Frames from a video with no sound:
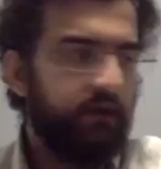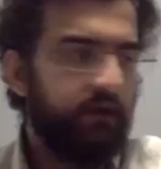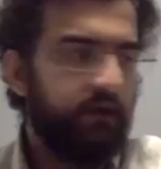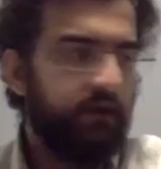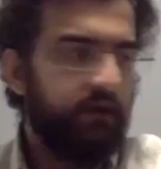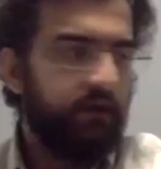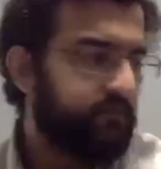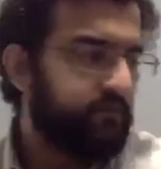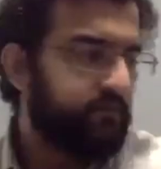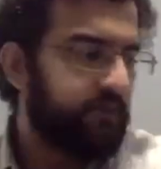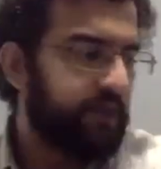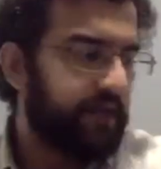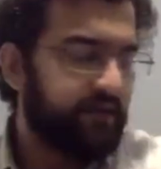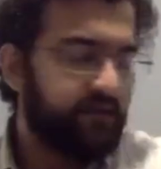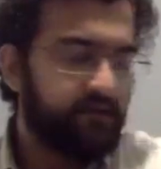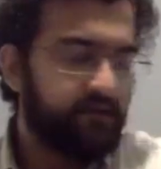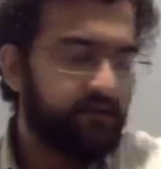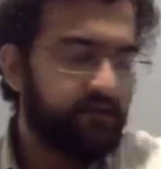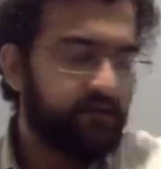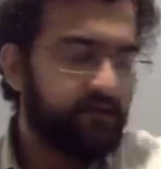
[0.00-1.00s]
so back
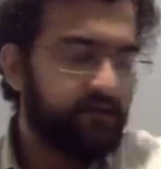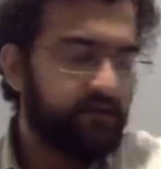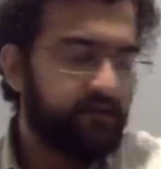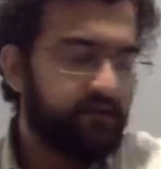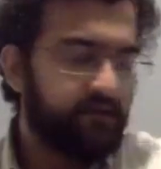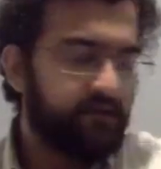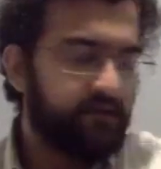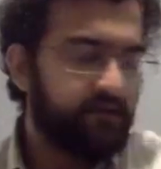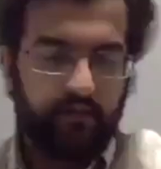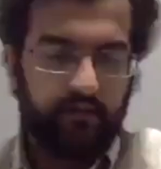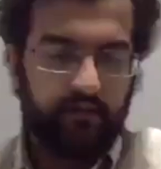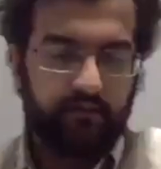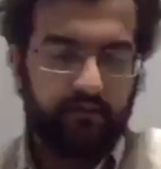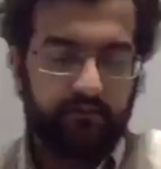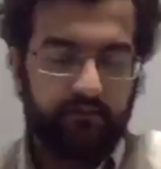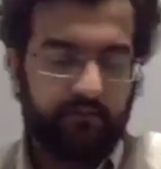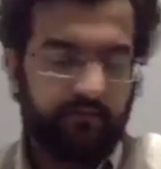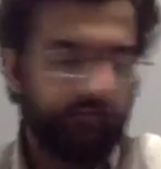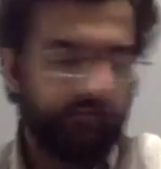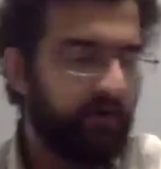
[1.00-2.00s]
in
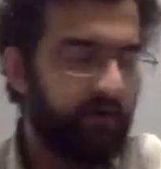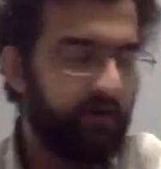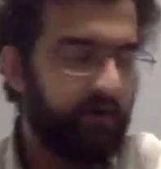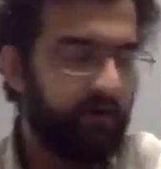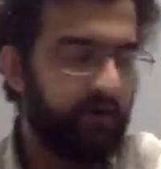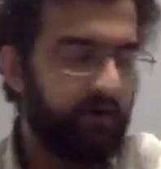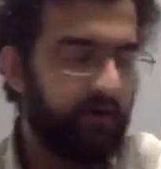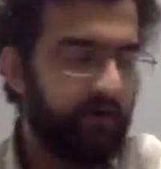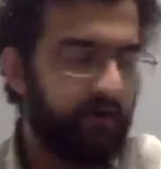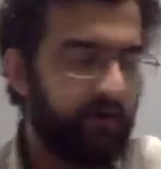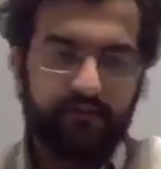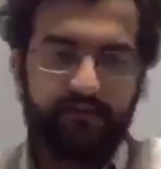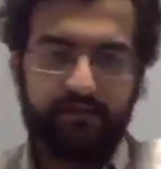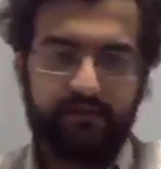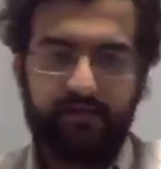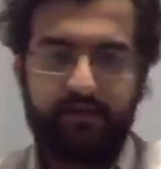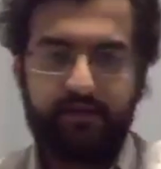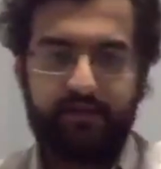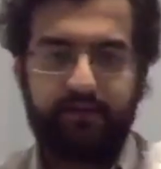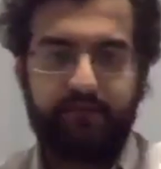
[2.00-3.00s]
before I start,
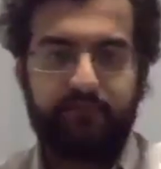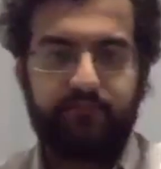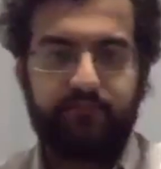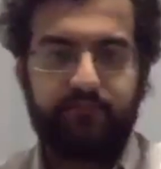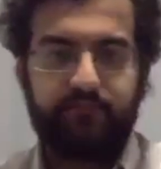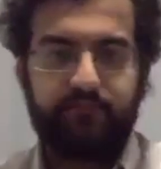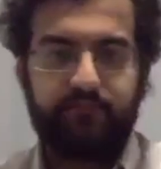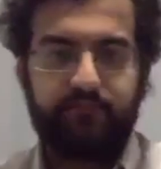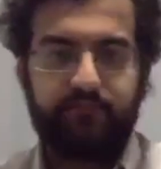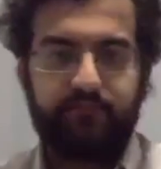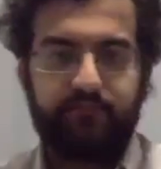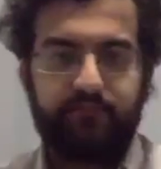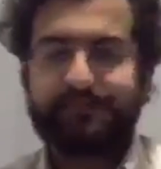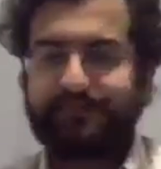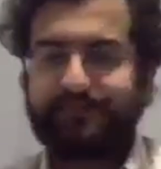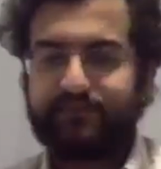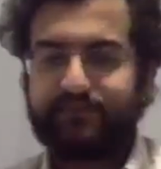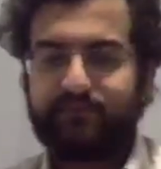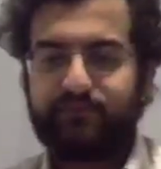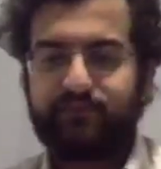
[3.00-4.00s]
please
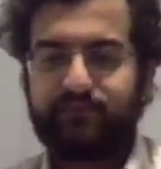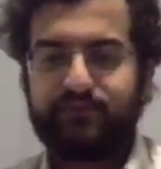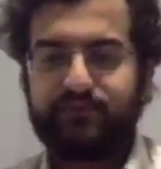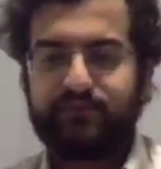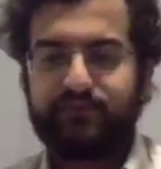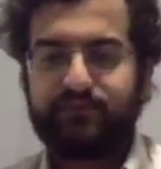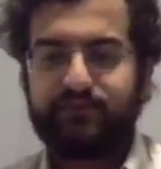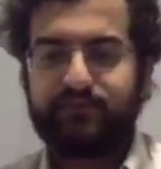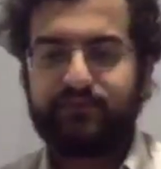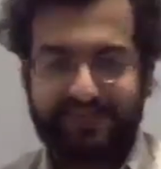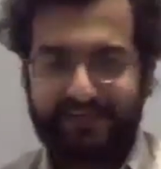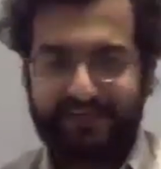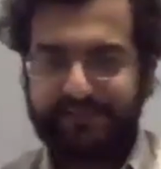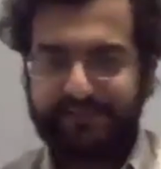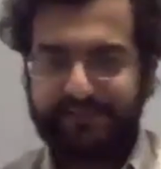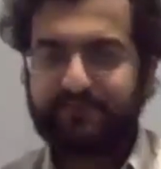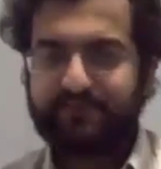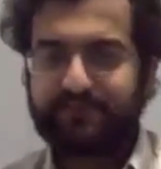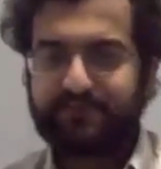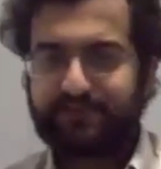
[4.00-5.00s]
don't refer to me as
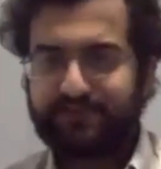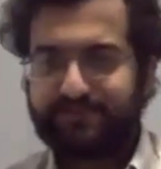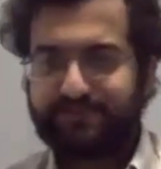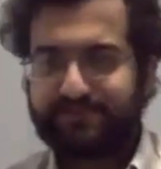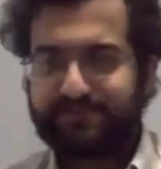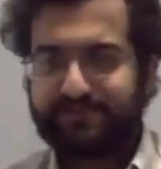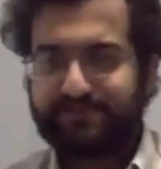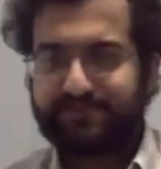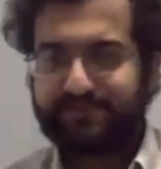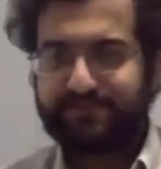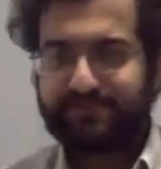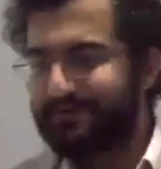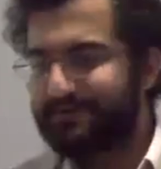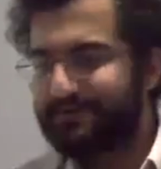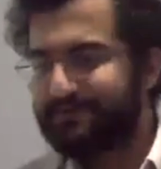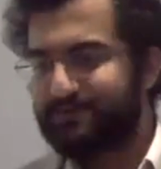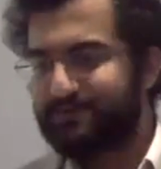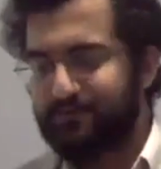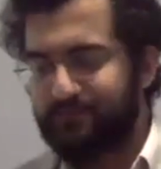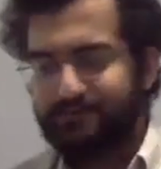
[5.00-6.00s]
an expert on this
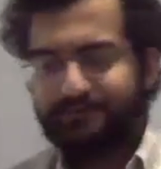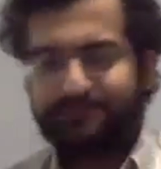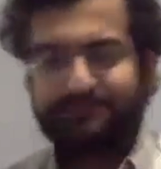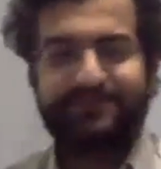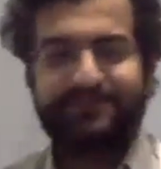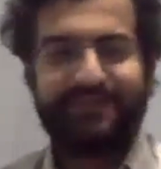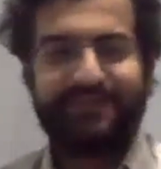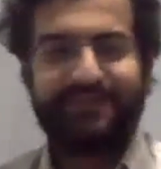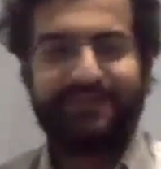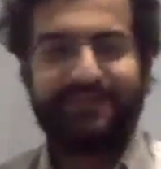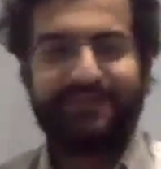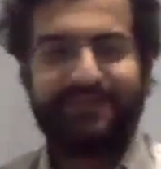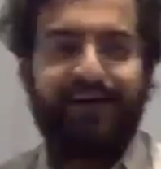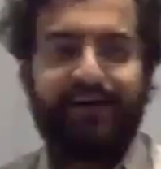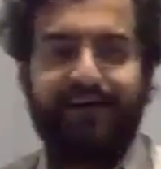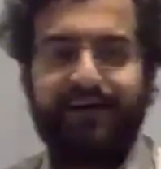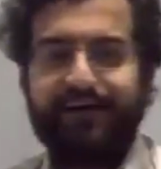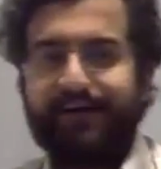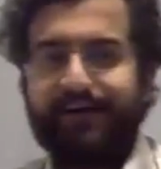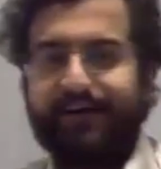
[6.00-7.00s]
subject. So
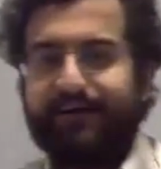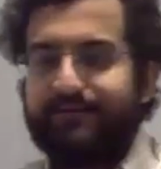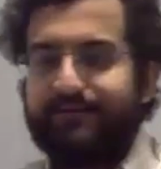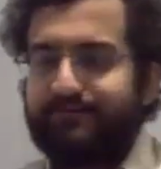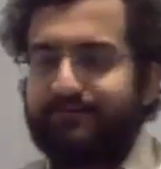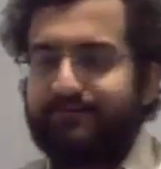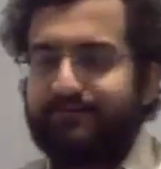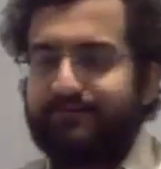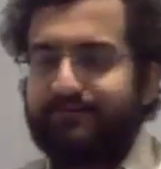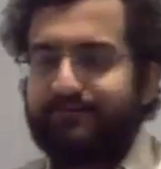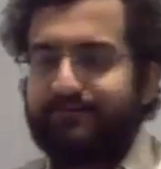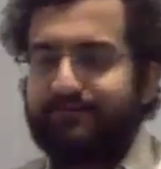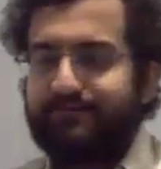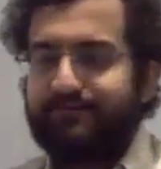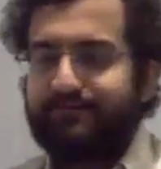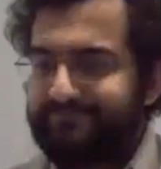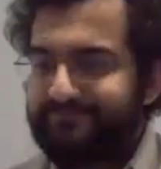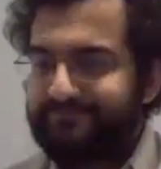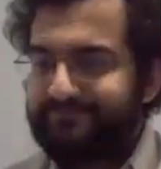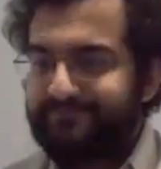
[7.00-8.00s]
uh,
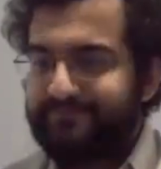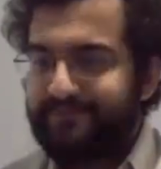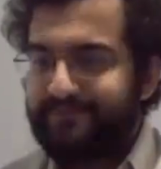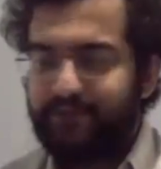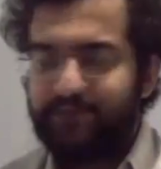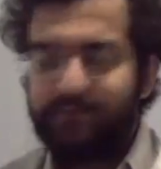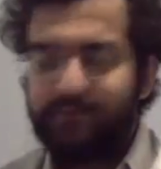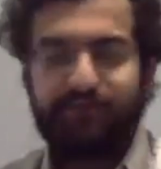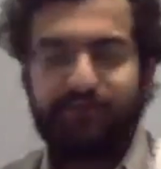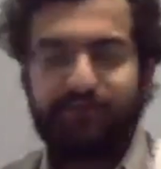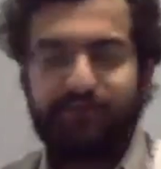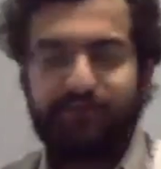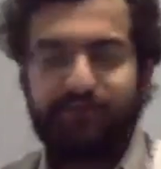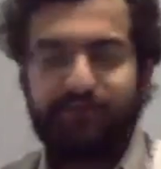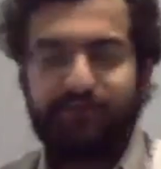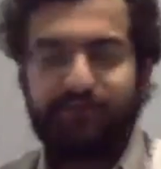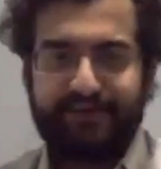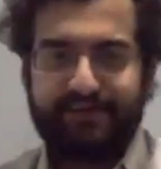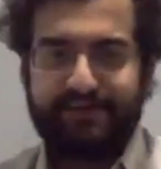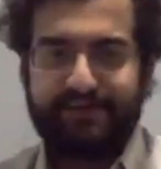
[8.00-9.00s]
I'm definitely
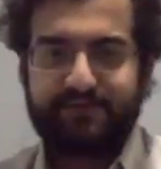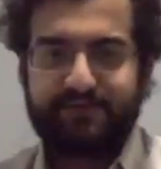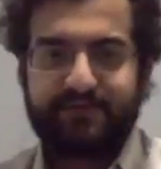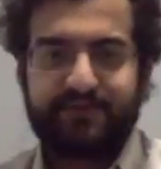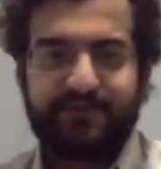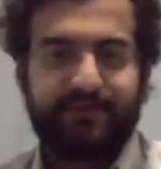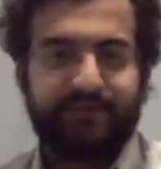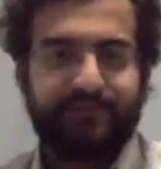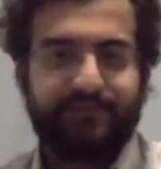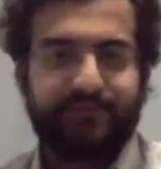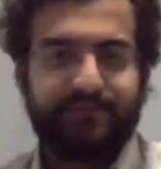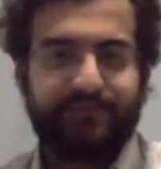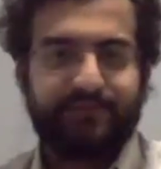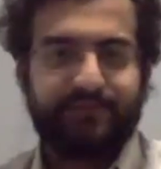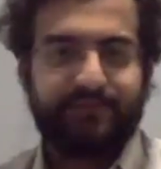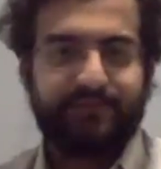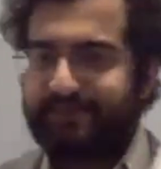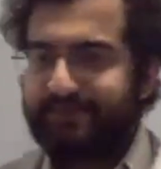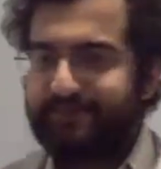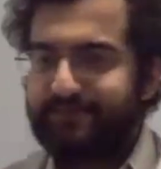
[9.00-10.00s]
not an expert. I'm
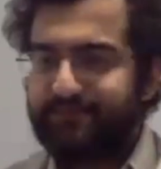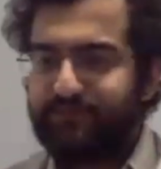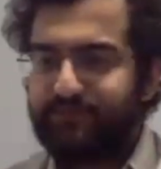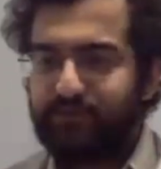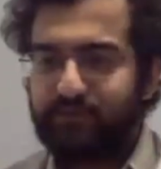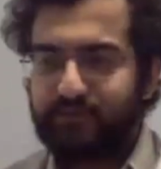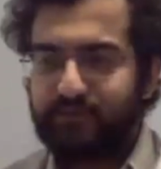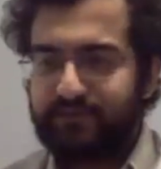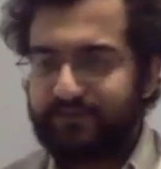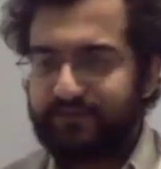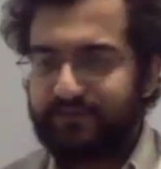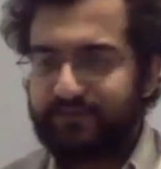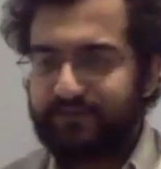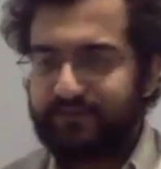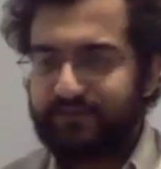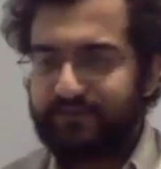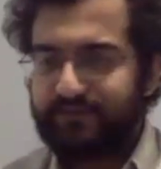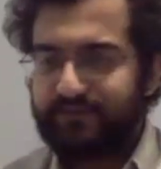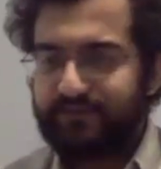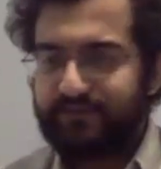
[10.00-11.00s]
just a normal
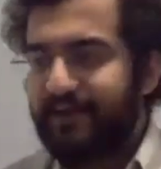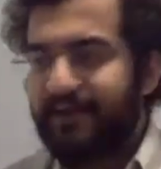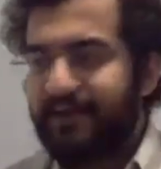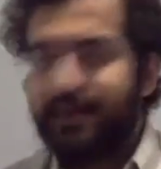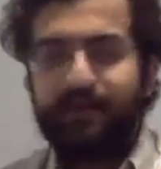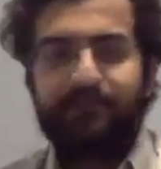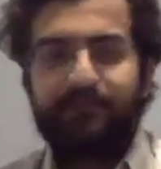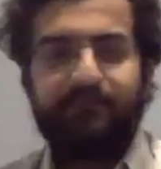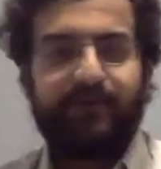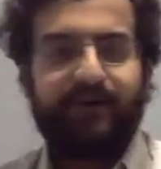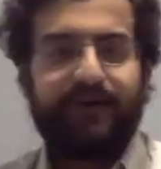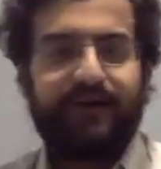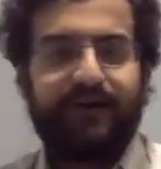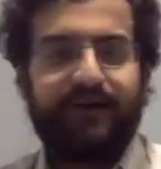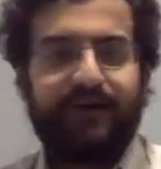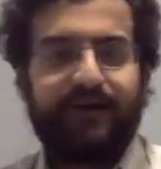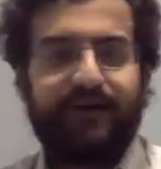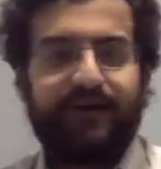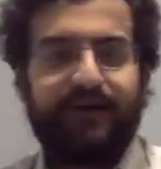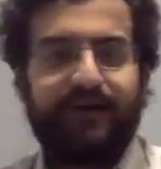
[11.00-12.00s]
engineer.
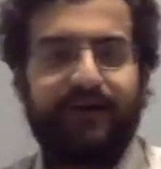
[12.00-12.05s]
But